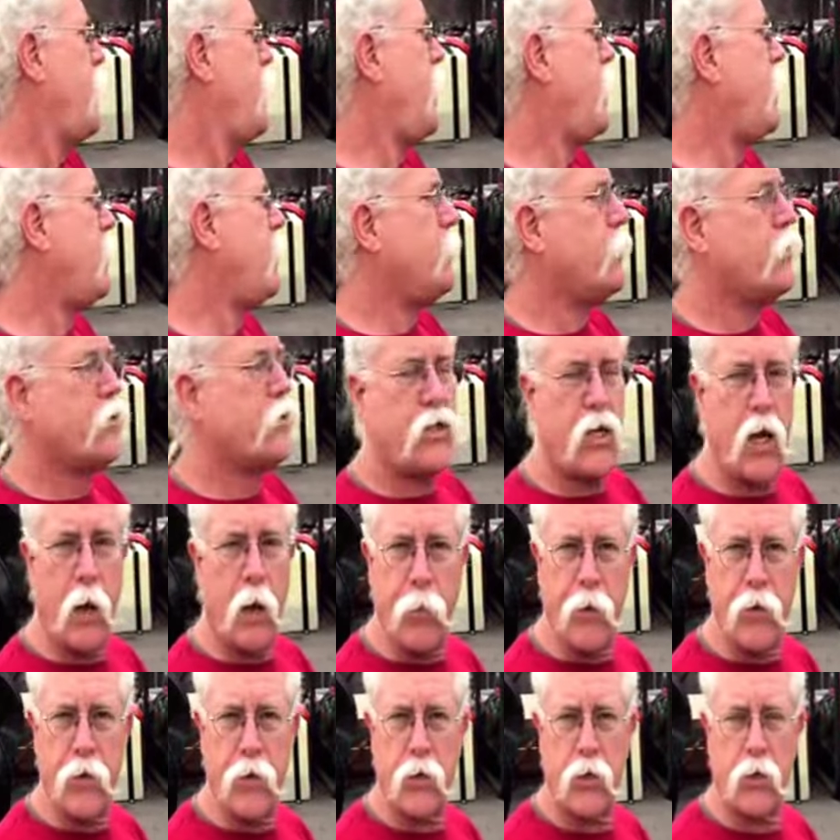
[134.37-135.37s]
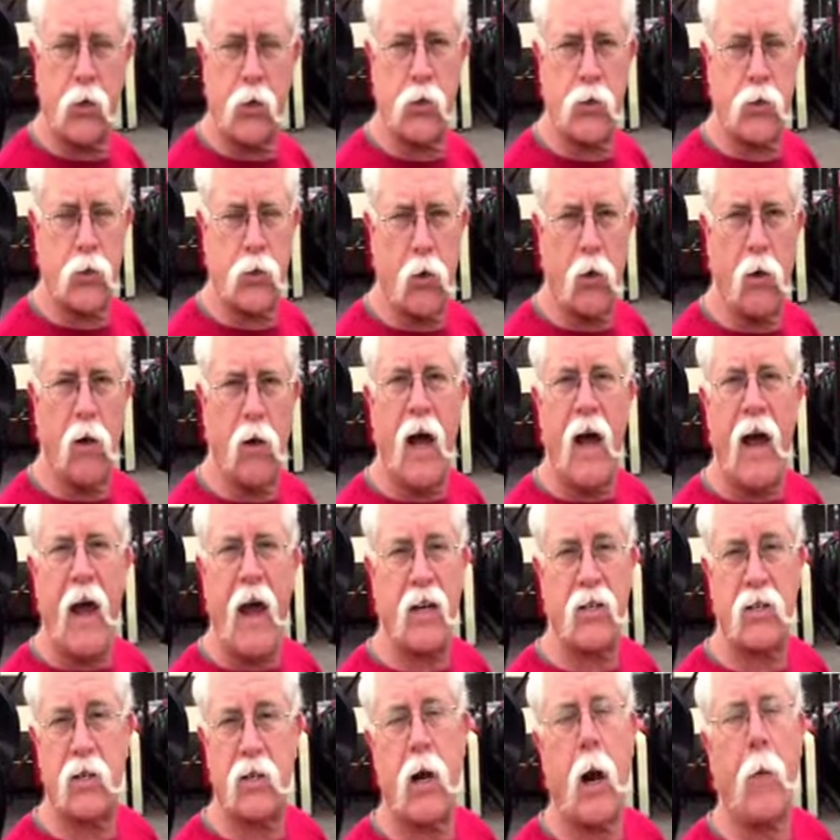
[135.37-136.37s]
and your temperature control
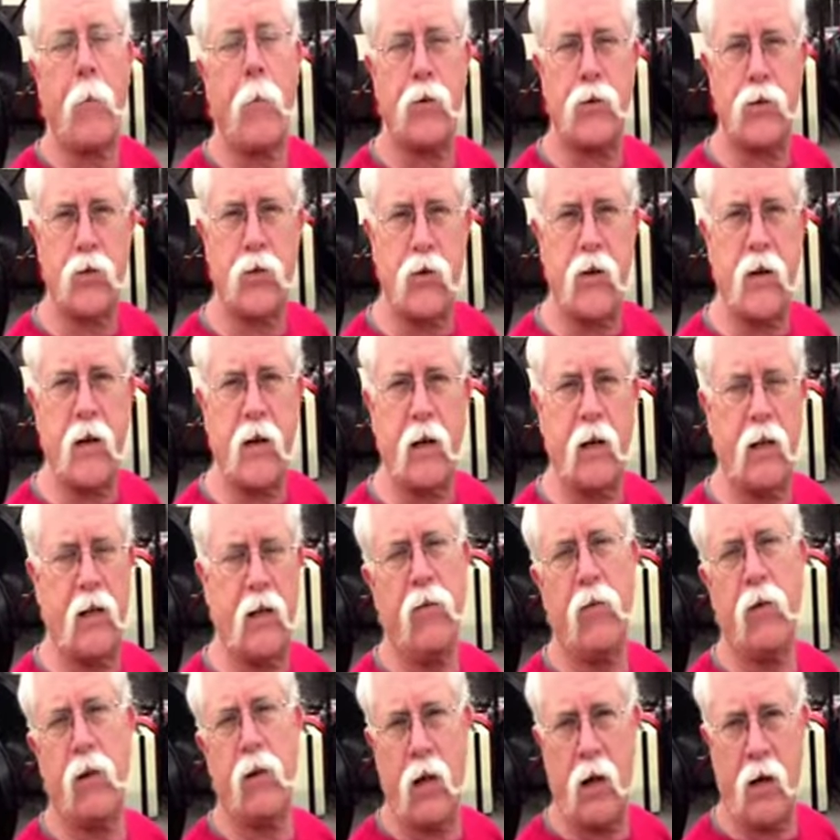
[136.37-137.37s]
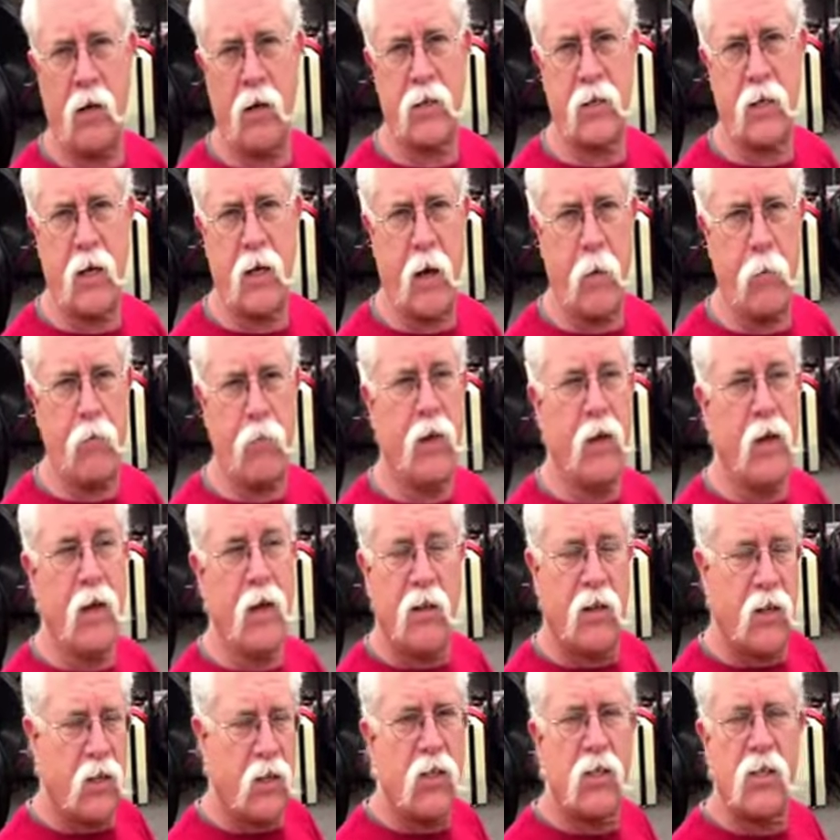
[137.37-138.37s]
has an opportunity to live a long time.
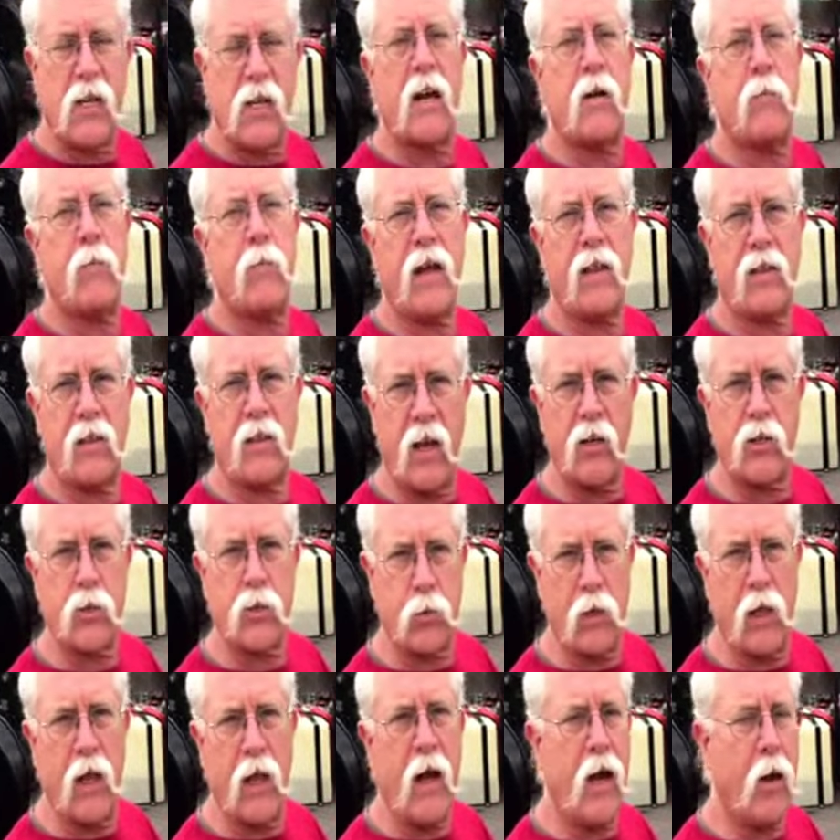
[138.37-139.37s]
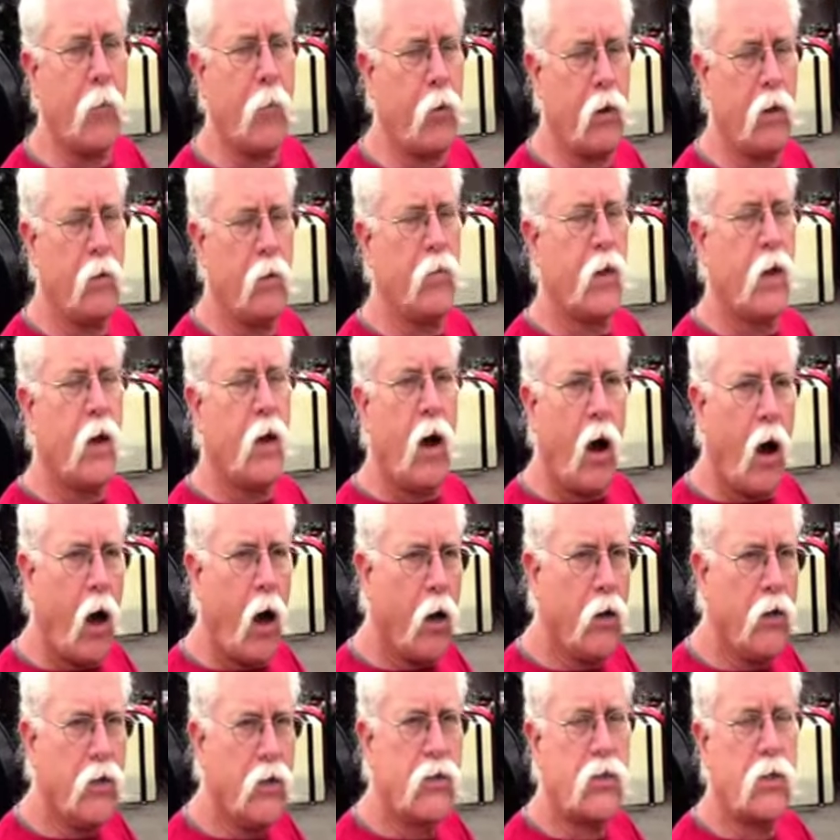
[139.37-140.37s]
This is how to make things reliable.
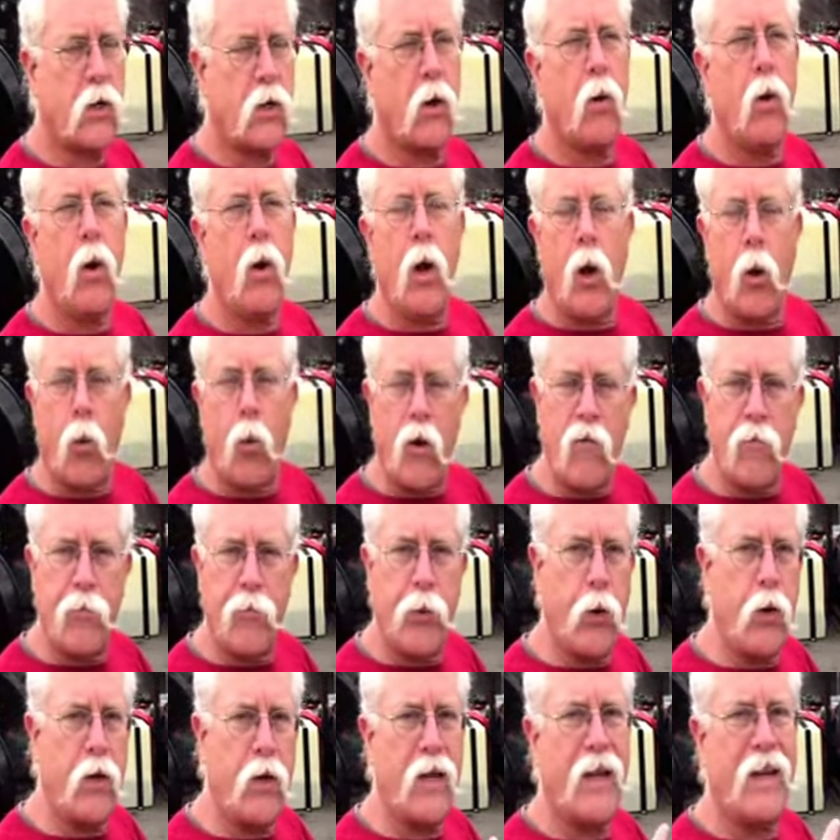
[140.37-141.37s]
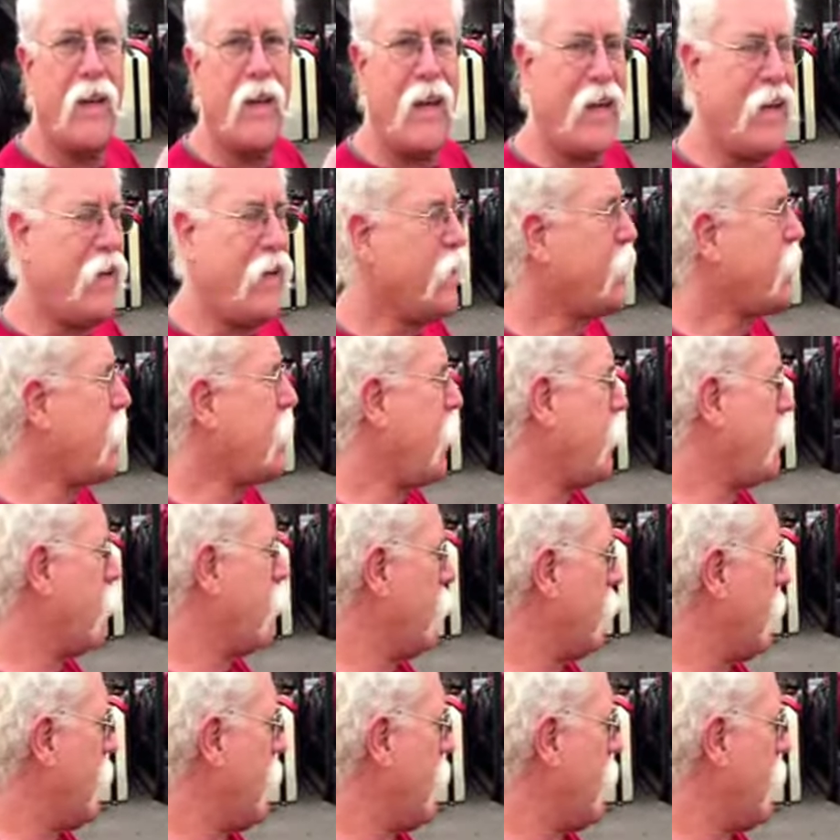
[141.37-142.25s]
Also, we've put an indicator